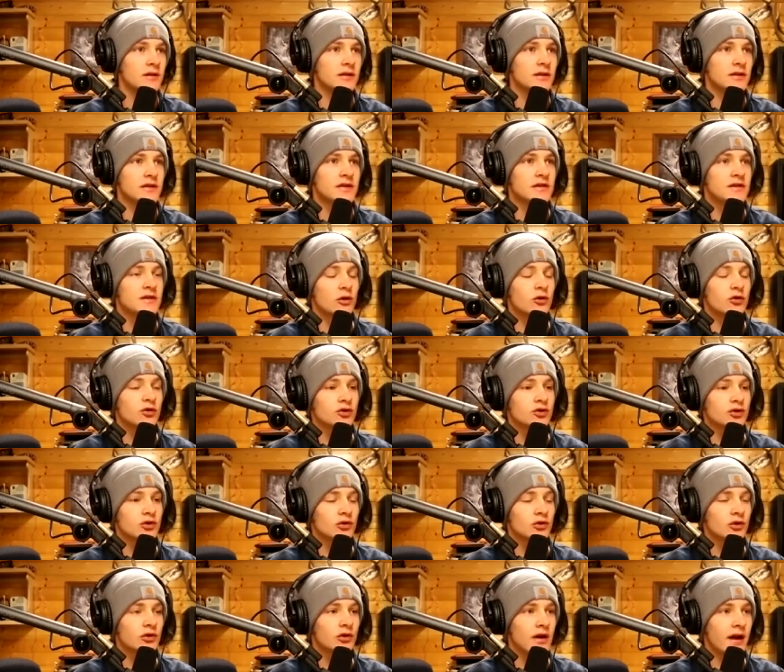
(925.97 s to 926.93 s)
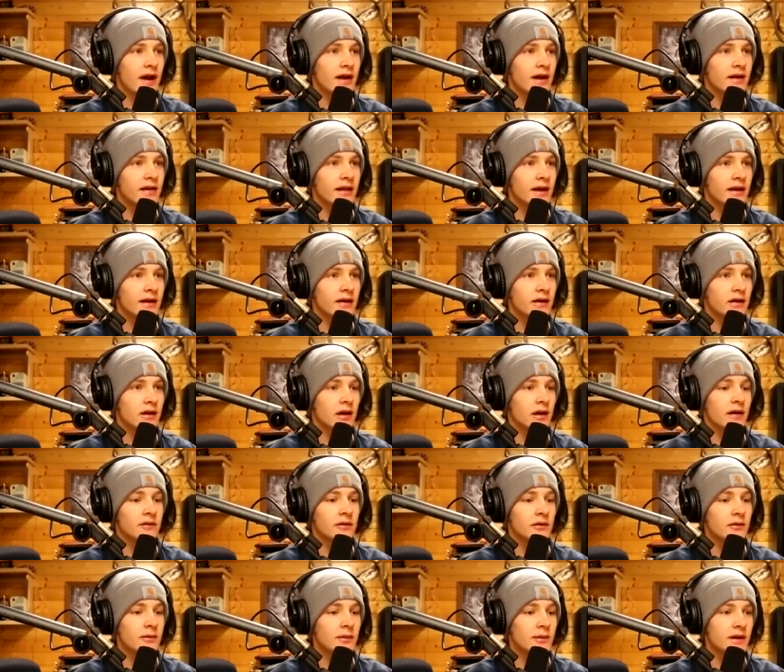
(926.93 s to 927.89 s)
social and like
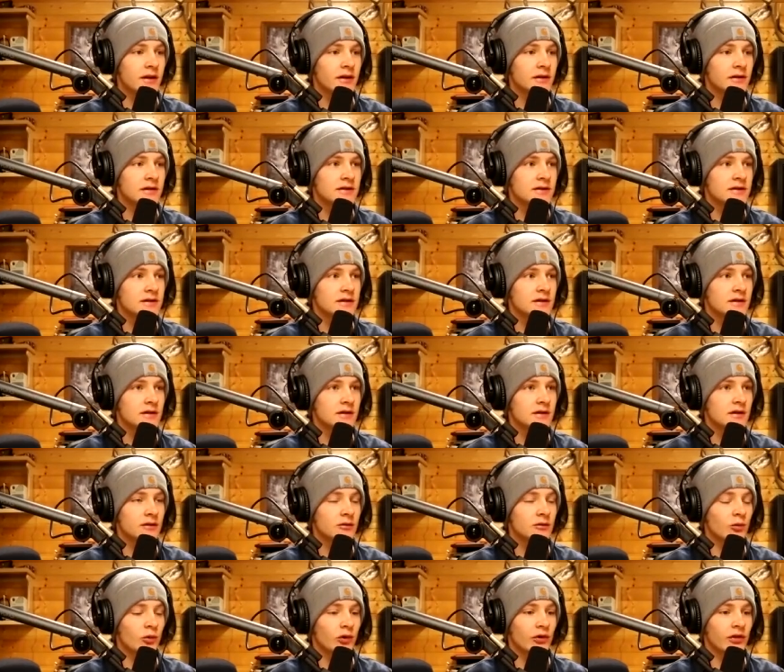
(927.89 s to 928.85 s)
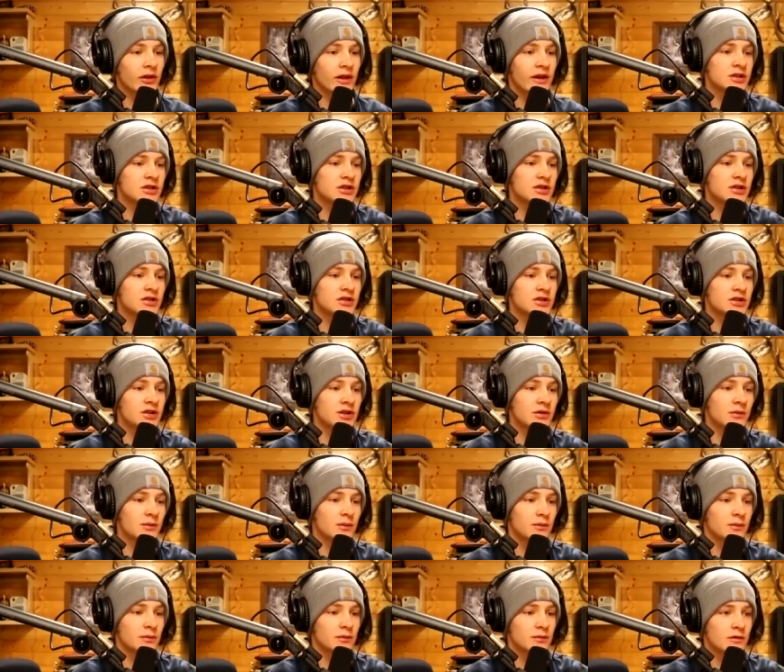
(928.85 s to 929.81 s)
government relationship
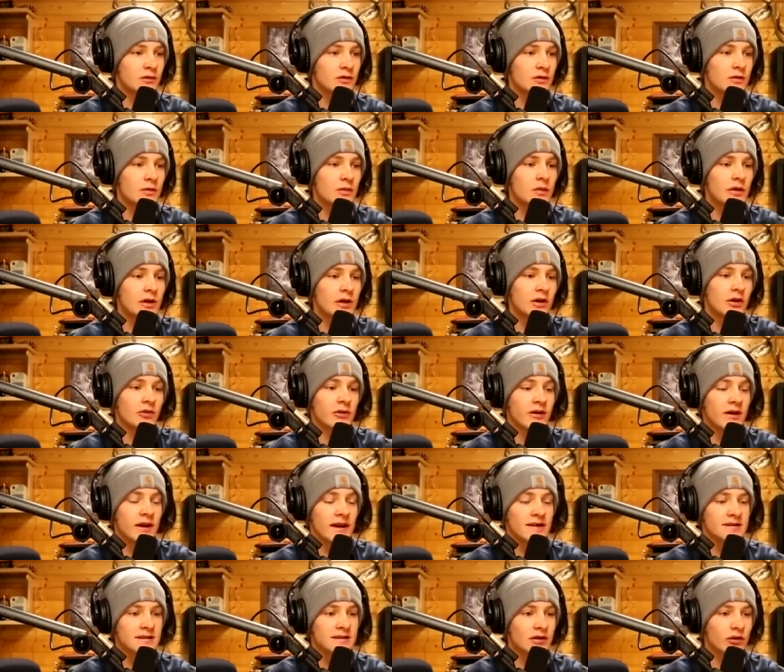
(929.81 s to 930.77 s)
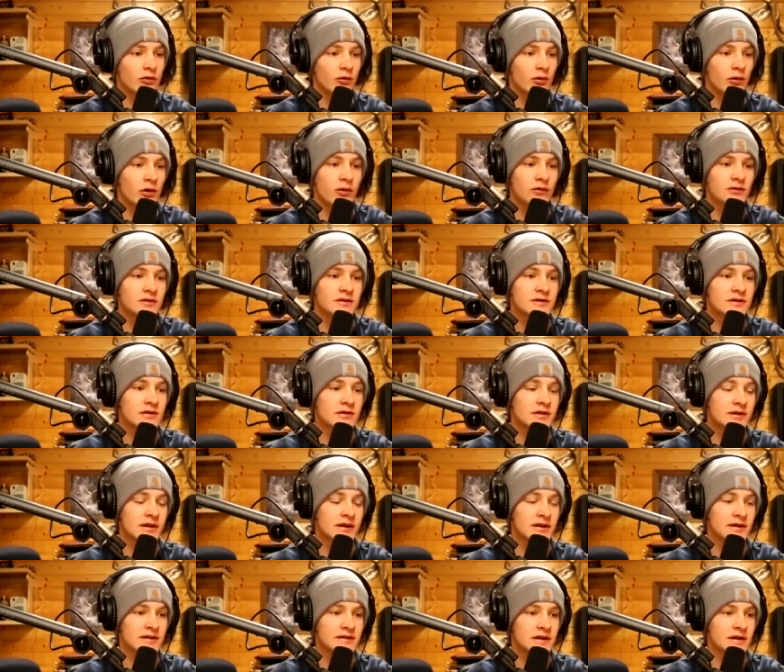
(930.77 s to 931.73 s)
to Bitcoin as it grows? Do you
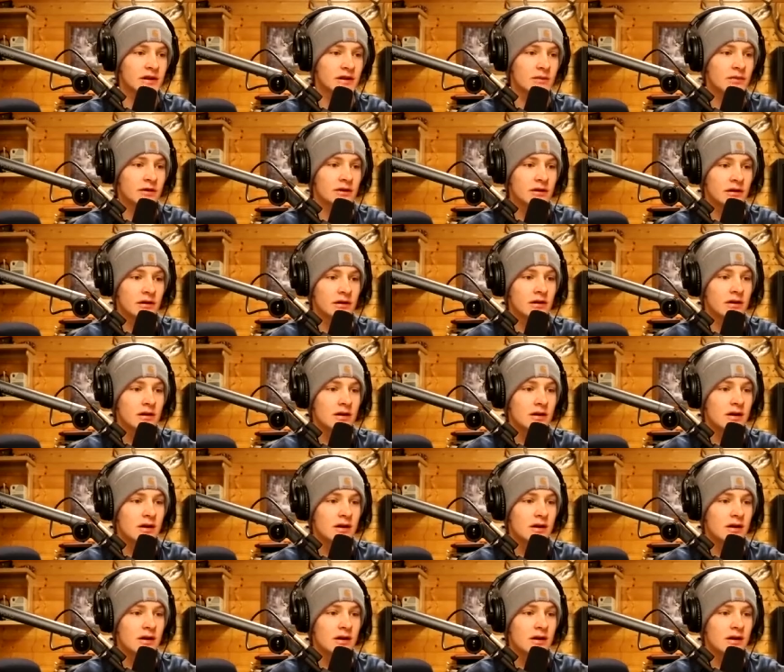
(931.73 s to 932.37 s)
think it's going to be,